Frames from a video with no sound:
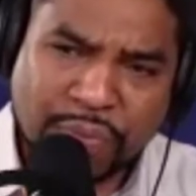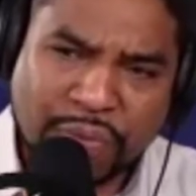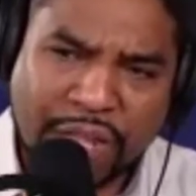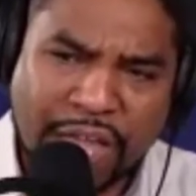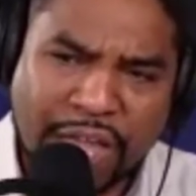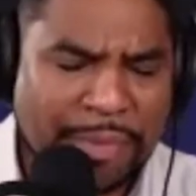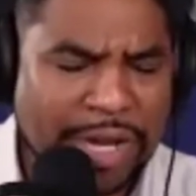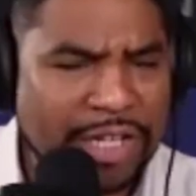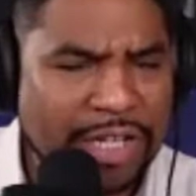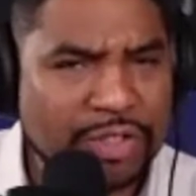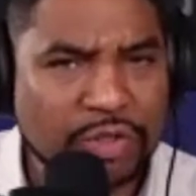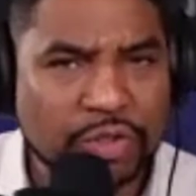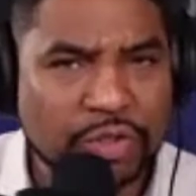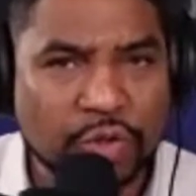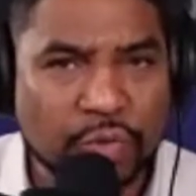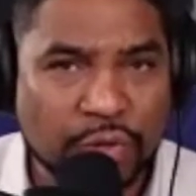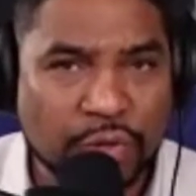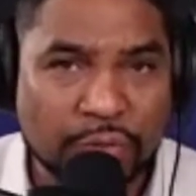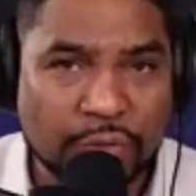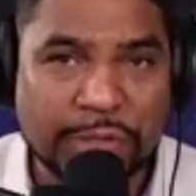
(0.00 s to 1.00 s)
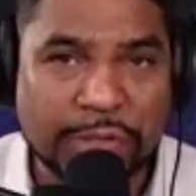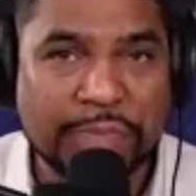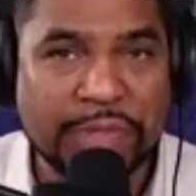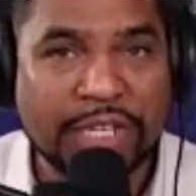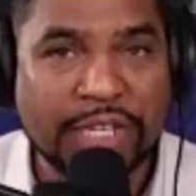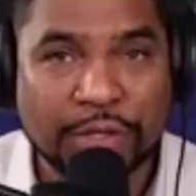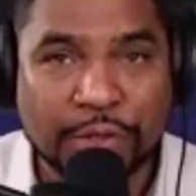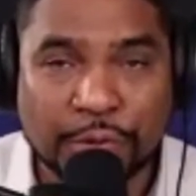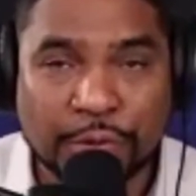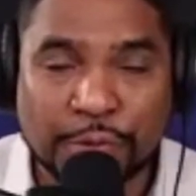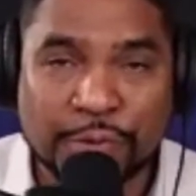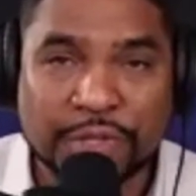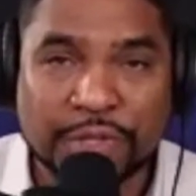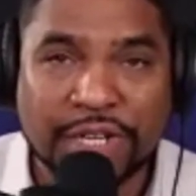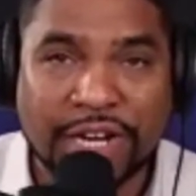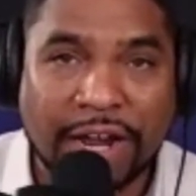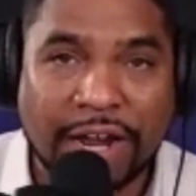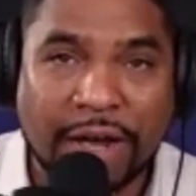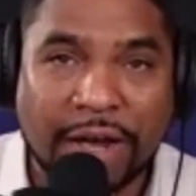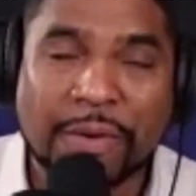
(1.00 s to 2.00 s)
not sure what's being used
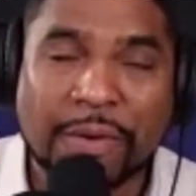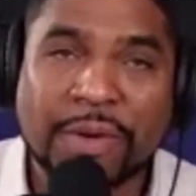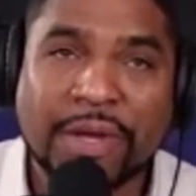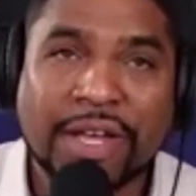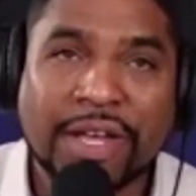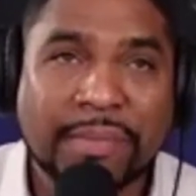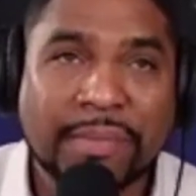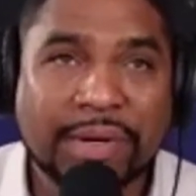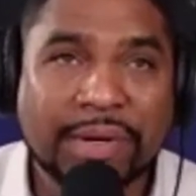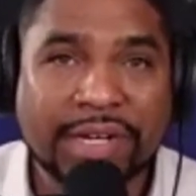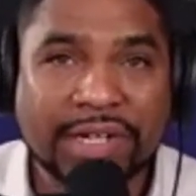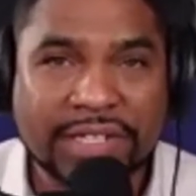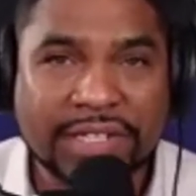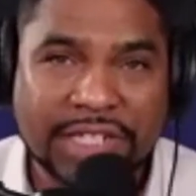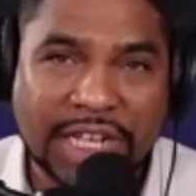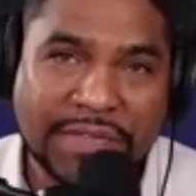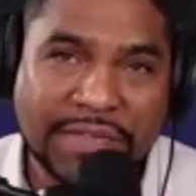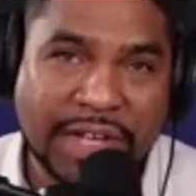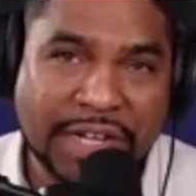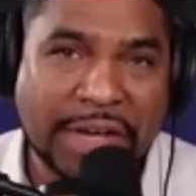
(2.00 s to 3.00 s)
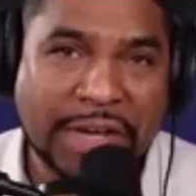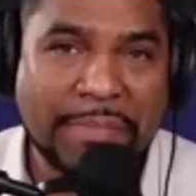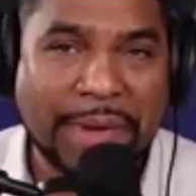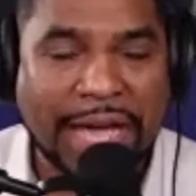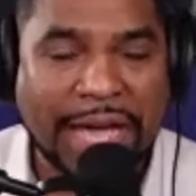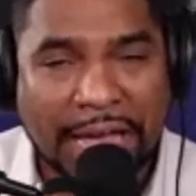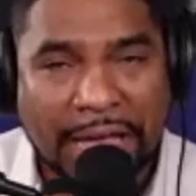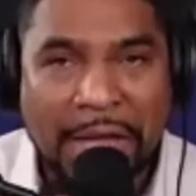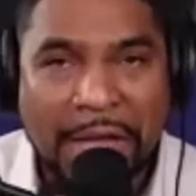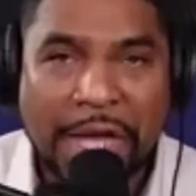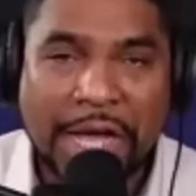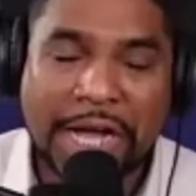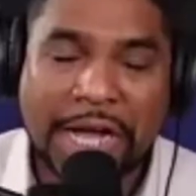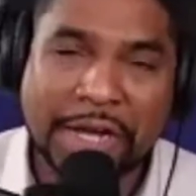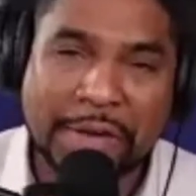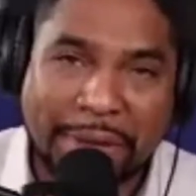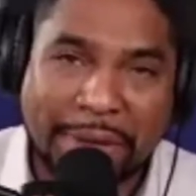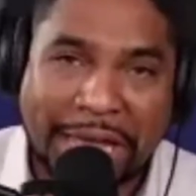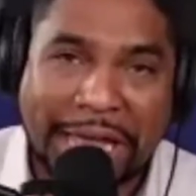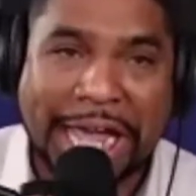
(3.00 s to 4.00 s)
now, but because I've hung up
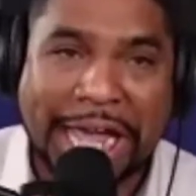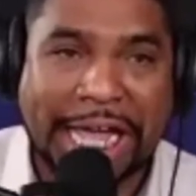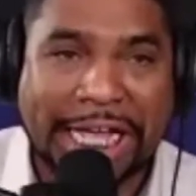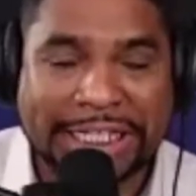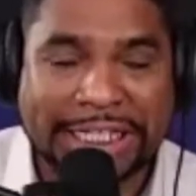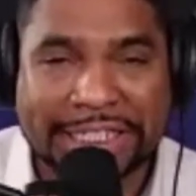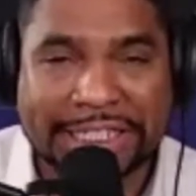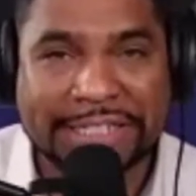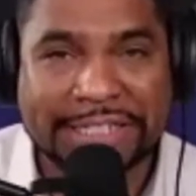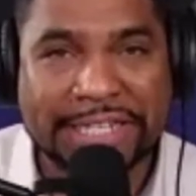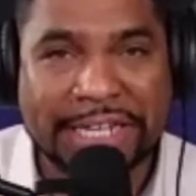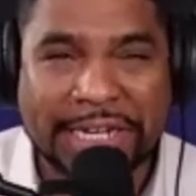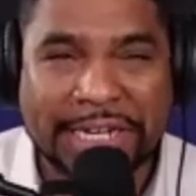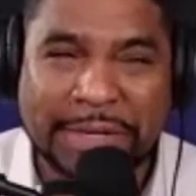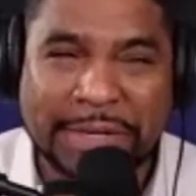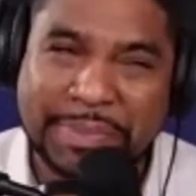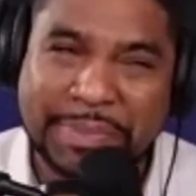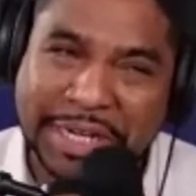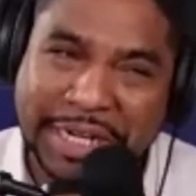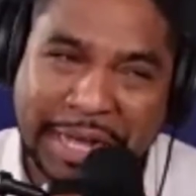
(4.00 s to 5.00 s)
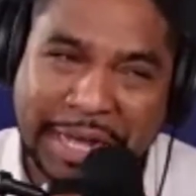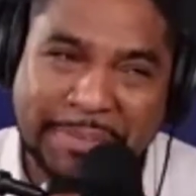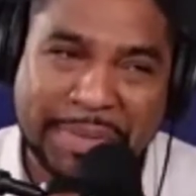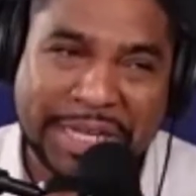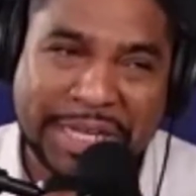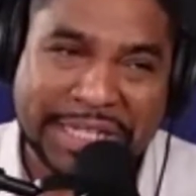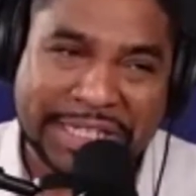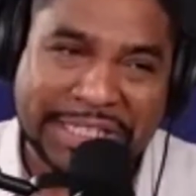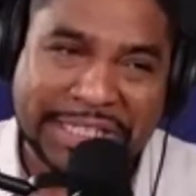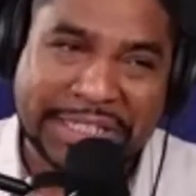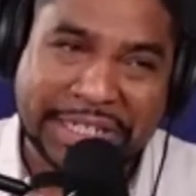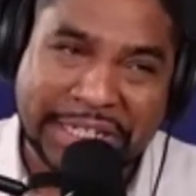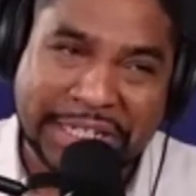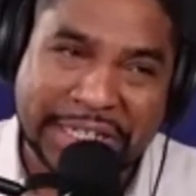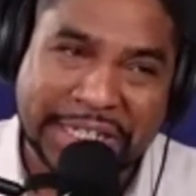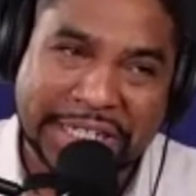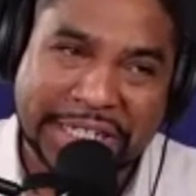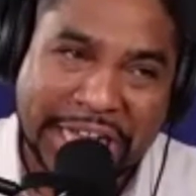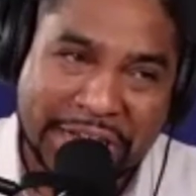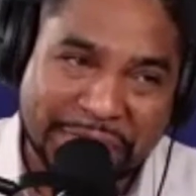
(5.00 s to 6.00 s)
my hat since then, and I've been stuck
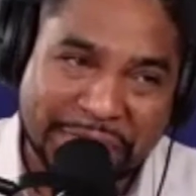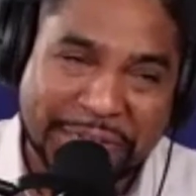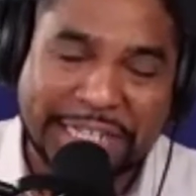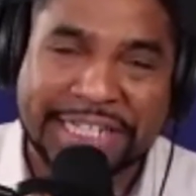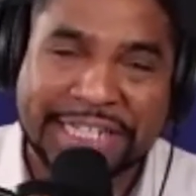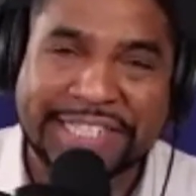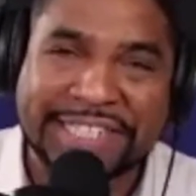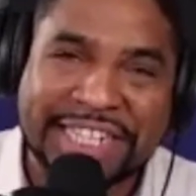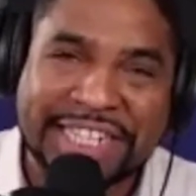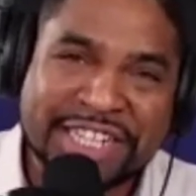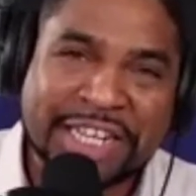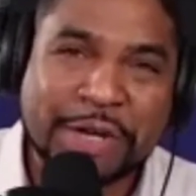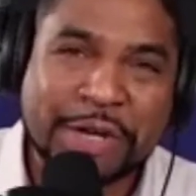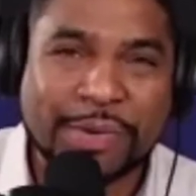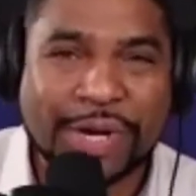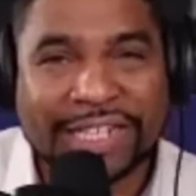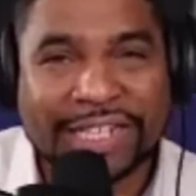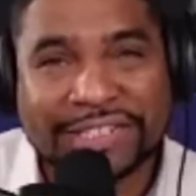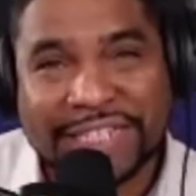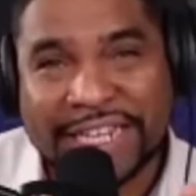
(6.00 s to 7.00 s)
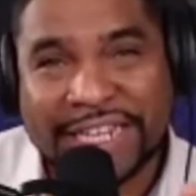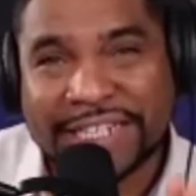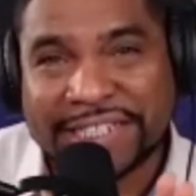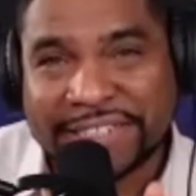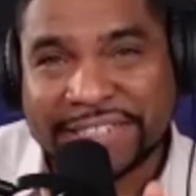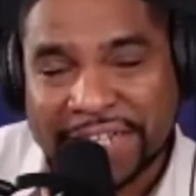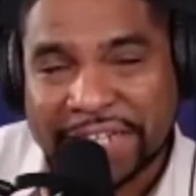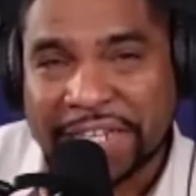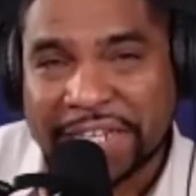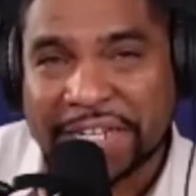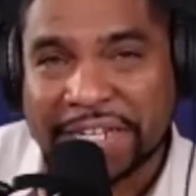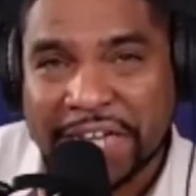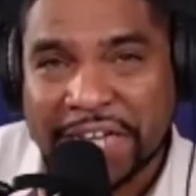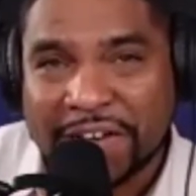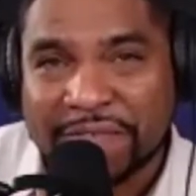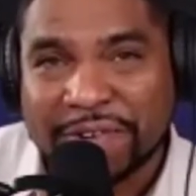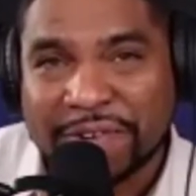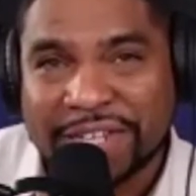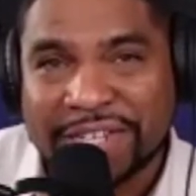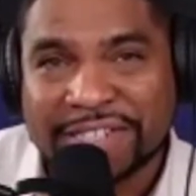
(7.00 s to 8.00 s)
in governance. And when I say stuck in
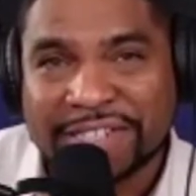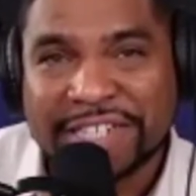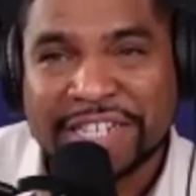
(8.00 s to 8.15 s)
governance,